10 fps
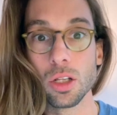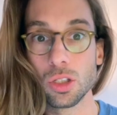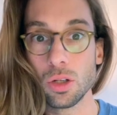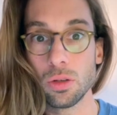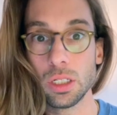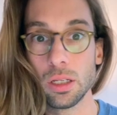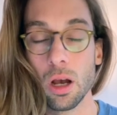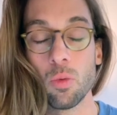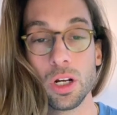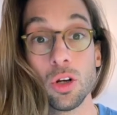uncertainty,
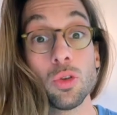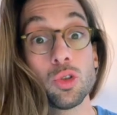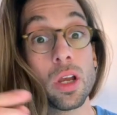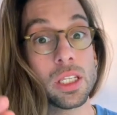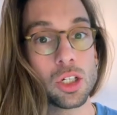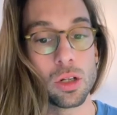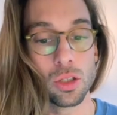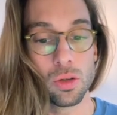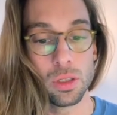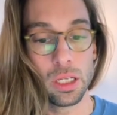or we have no transition
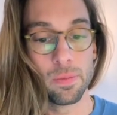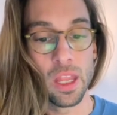uncertainty.